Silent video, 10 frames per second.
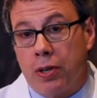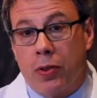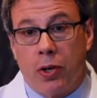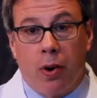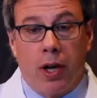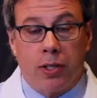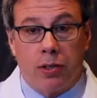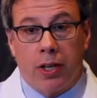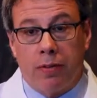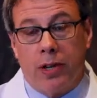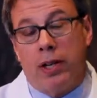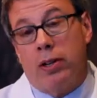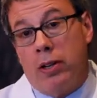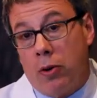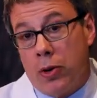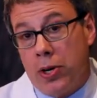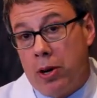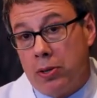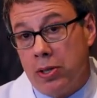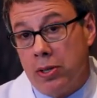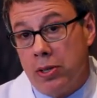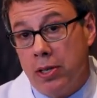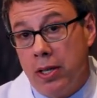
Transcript: the drugs are given at lower doses,